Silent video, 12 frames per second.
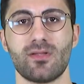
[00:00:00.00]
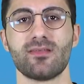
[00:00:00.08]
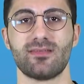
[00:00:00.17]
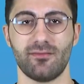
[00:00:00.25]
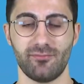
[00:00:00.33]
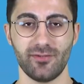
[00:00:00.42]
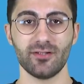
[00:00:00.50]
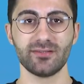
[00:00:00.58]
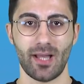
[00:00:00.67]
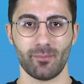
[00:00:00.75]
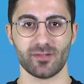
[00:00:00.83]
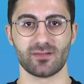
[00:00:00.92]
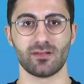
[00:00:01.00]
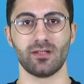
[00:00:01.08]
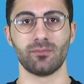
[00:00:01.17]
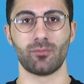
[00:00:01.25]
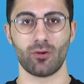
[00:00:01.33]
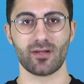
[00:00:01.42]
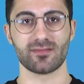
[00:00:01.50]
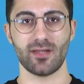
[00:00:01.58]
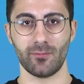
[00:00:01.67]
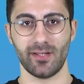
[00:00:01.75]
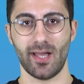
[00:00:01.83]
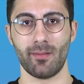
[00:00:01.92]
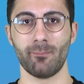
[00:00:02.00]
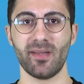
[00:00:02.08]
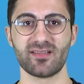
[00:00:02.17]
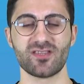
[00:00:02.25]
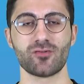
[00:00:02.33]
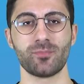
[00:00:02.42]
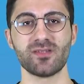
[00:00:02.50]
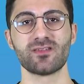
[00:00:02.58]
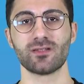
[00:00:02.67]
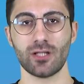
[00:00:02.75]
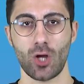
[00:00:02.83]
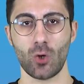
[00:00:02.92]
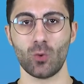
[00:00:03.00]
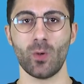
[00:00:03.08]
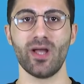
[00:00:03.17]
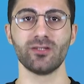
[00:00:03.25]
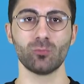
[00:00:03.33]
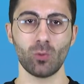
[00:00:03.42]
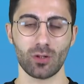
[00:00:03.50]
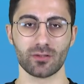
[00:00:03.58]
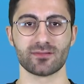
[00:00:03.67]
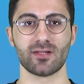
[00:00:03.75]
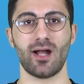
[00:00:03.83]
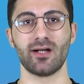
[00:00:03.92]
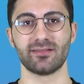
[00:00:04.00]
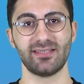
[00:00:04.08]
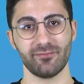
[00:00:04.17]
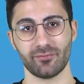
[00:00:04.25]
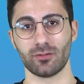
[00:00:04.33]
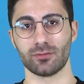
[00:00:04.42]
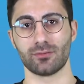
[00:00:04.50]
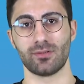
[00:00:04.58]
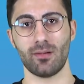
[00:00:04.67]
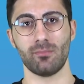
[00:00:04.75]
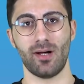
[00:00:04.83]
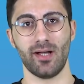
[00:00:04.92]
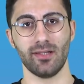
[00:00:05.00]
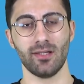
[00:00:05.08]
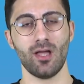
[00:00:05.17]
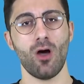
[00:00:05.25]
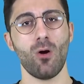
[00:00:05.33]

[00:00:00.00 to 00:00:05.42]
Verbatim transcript: Severe damage in Broca's area makes the speech slow and words are difficult to come by,